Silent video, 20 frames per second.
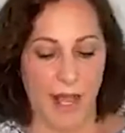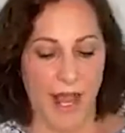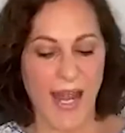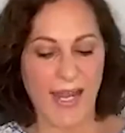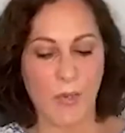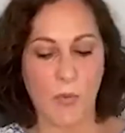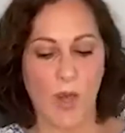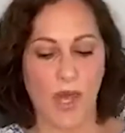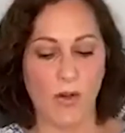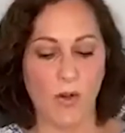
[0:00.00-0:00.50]

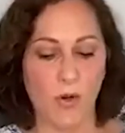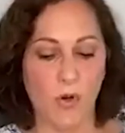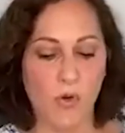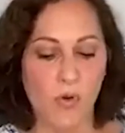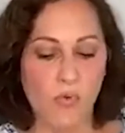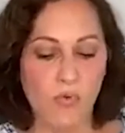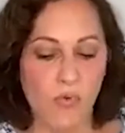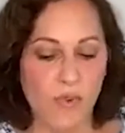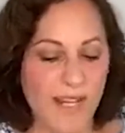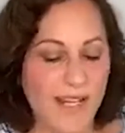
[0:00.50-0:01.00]
Anyway,
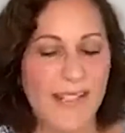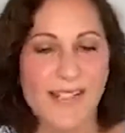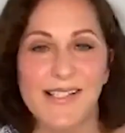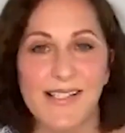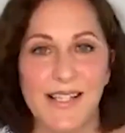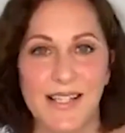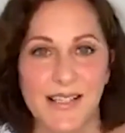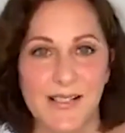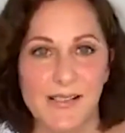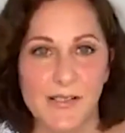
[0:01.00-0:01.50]
who reads
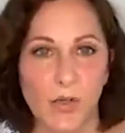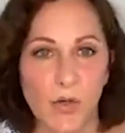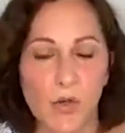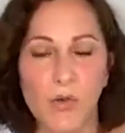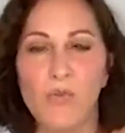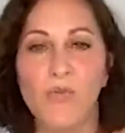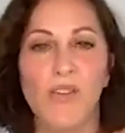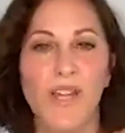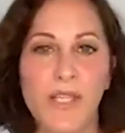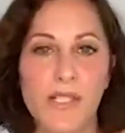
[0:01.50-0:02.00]
these?
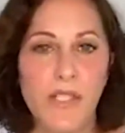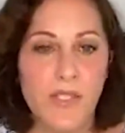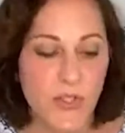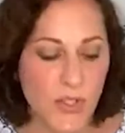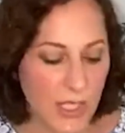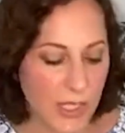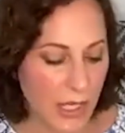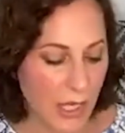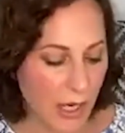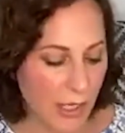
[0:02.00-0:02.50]
Who reads
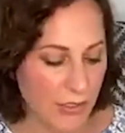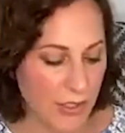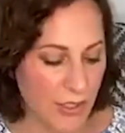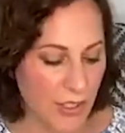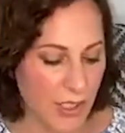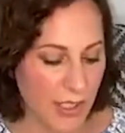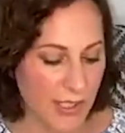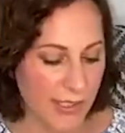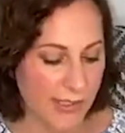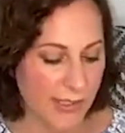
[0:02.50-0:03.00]

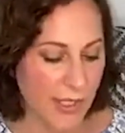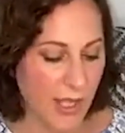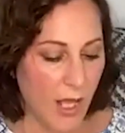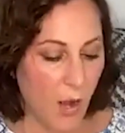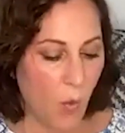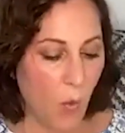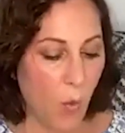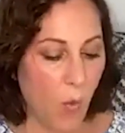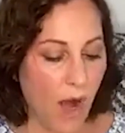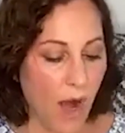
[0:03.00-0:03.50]
genealogies?
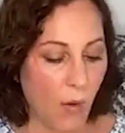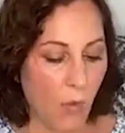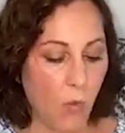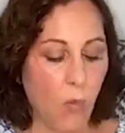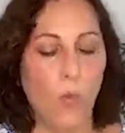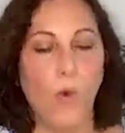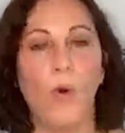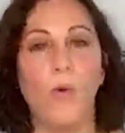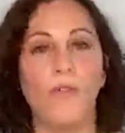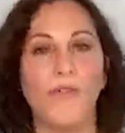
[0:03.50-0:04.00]

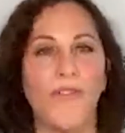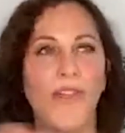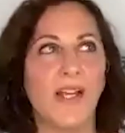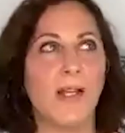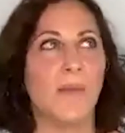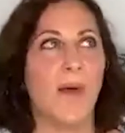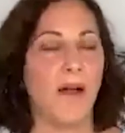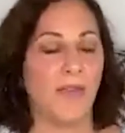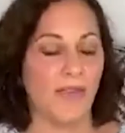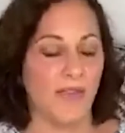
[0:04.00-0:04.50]
Well,
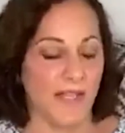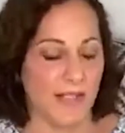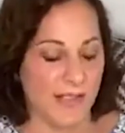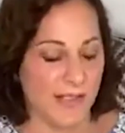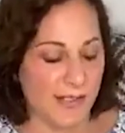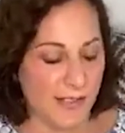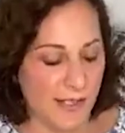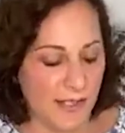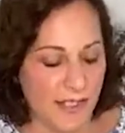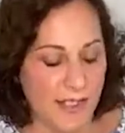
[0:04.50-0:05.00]
think about
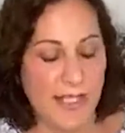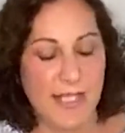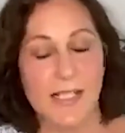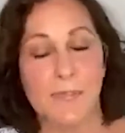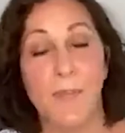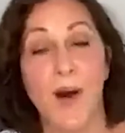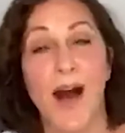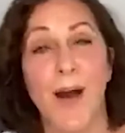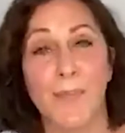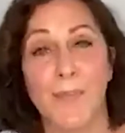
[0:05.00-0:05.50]
this.
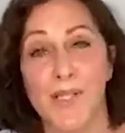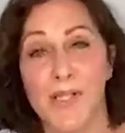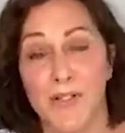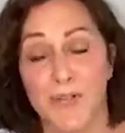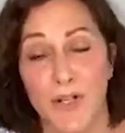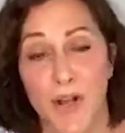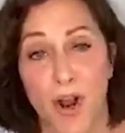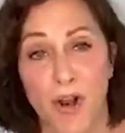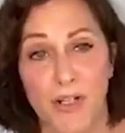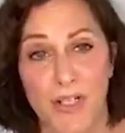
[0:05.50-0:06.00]
It's
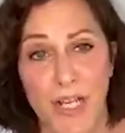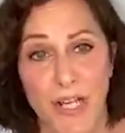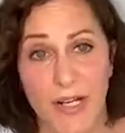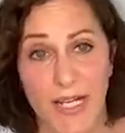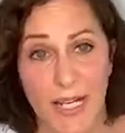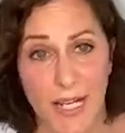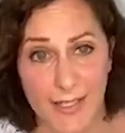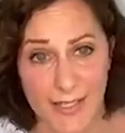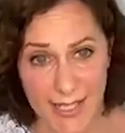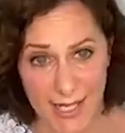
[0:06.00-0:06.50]
popular in our
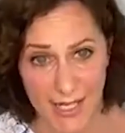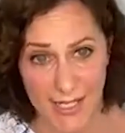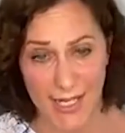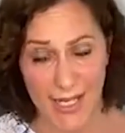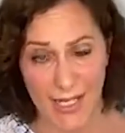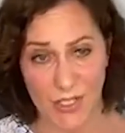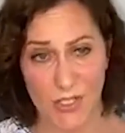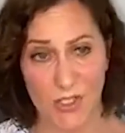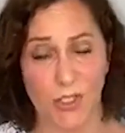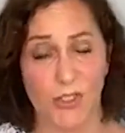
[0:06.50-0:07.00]
day and
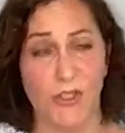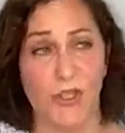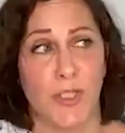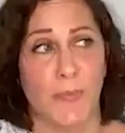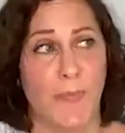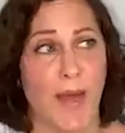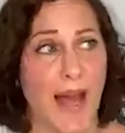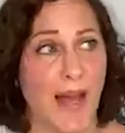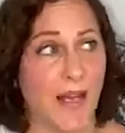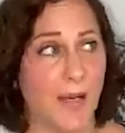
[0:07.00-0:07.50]
age to
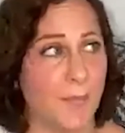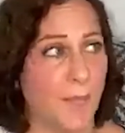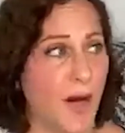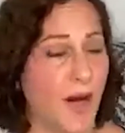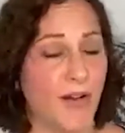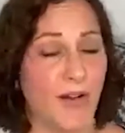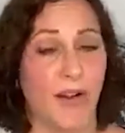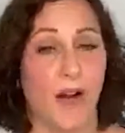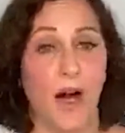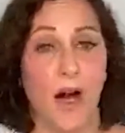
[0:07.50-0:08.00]
look back
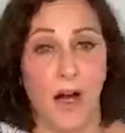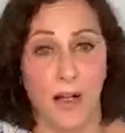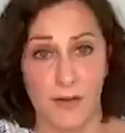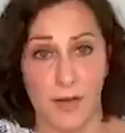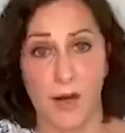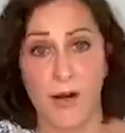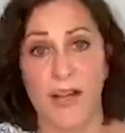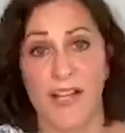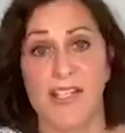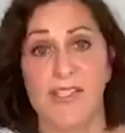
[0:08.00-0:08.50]
on
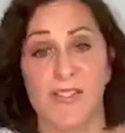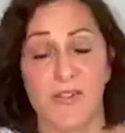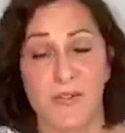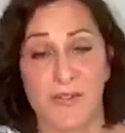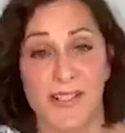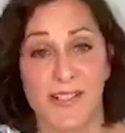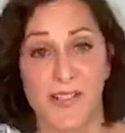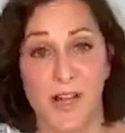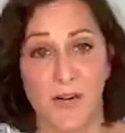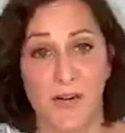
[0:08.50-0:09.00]
our
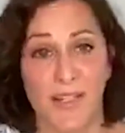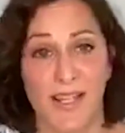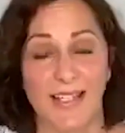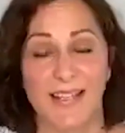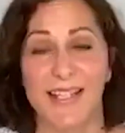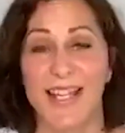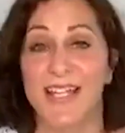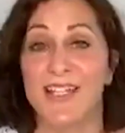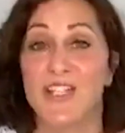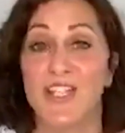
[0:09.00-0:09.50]
histories, aren't they?
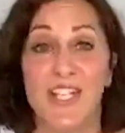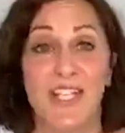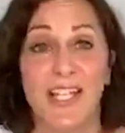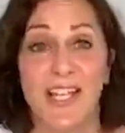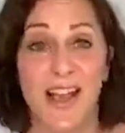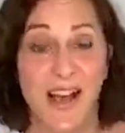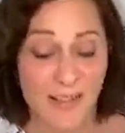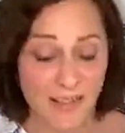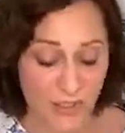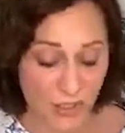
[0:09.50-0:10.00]
To get
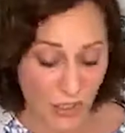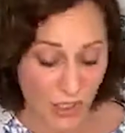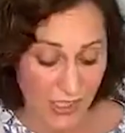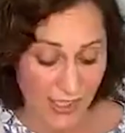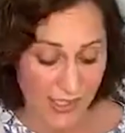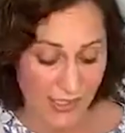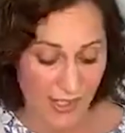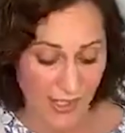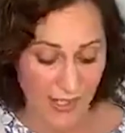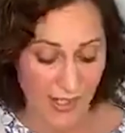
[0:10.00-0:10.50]

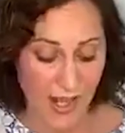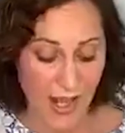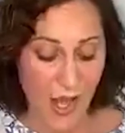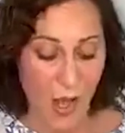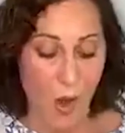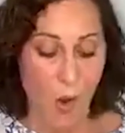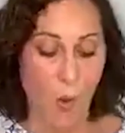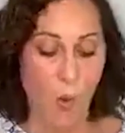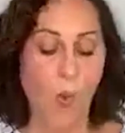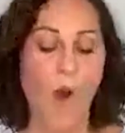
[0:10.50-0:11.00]
genealogies done.
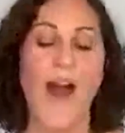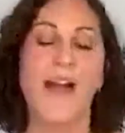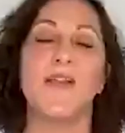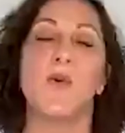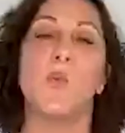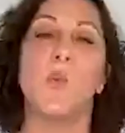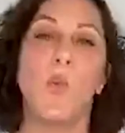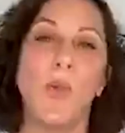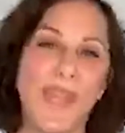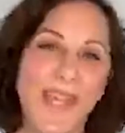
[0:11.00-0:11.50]
Why
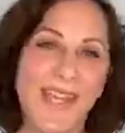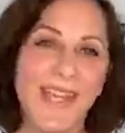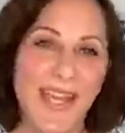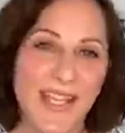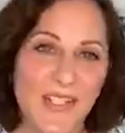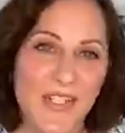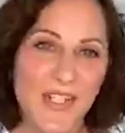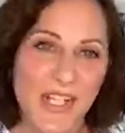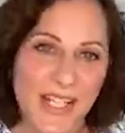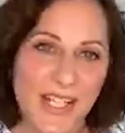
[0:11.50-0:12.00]
do we
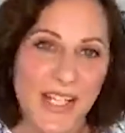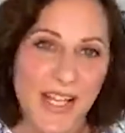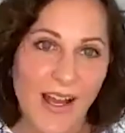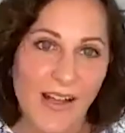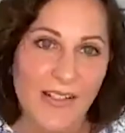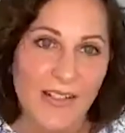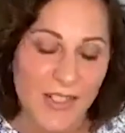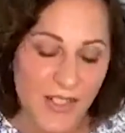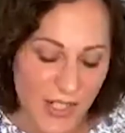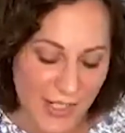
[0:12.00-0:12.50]
get
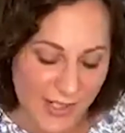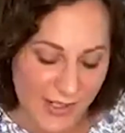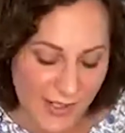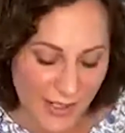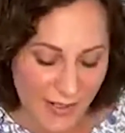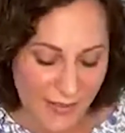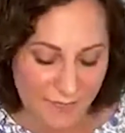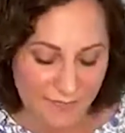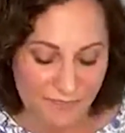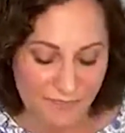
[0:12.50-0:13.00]
genealogies
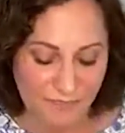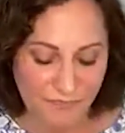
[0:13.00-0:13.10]
done?